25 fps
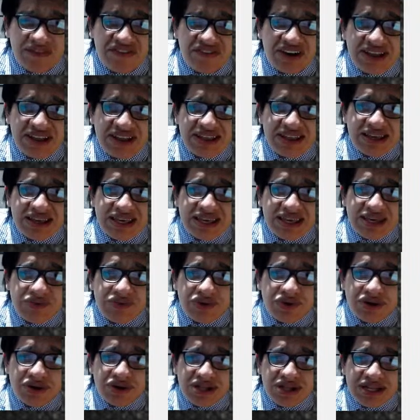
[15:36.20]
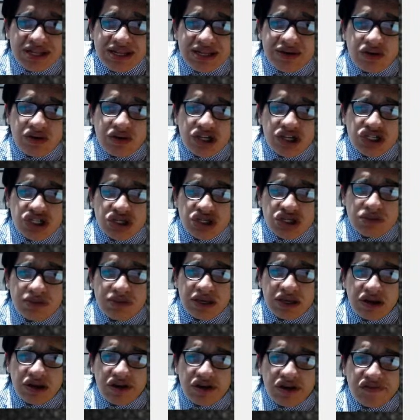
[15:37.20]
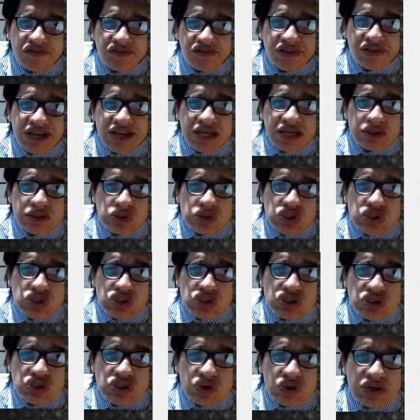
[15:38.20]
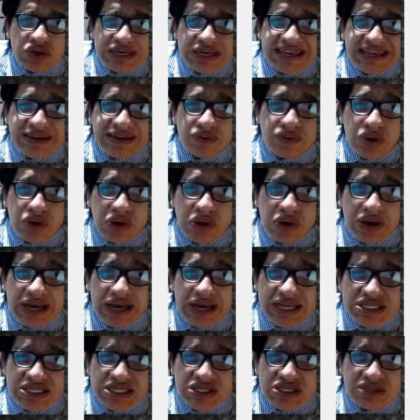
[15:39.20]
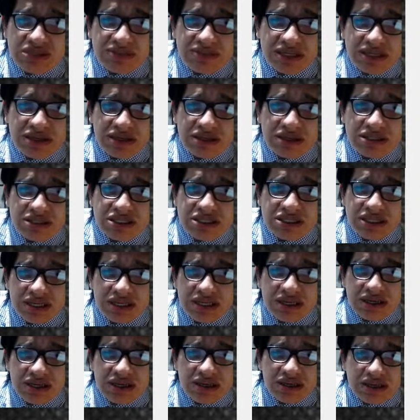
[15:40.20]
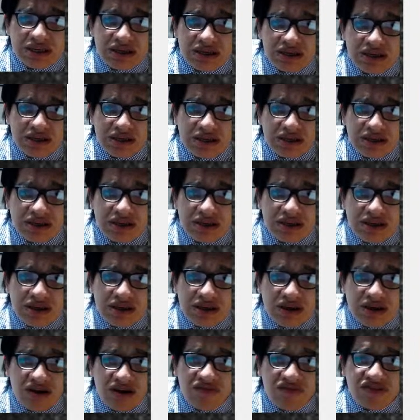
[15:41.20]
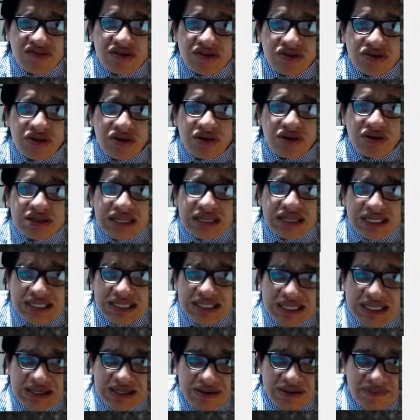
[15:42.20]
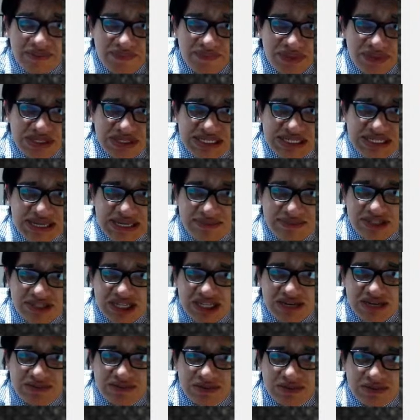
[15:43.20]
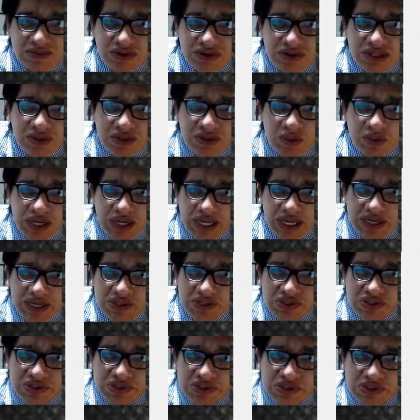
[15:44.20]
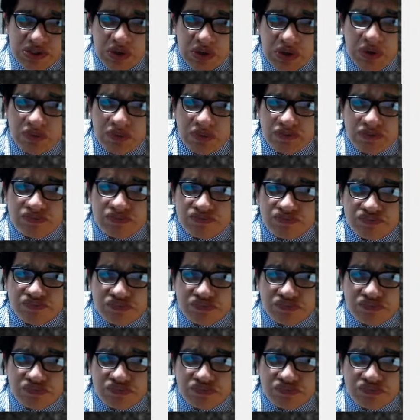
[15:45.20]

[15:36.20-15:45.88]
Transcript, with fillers: Find the keyword in the question. Be careful not to choose a wrong answer because of the wrong detail, sometimes more than one answer. So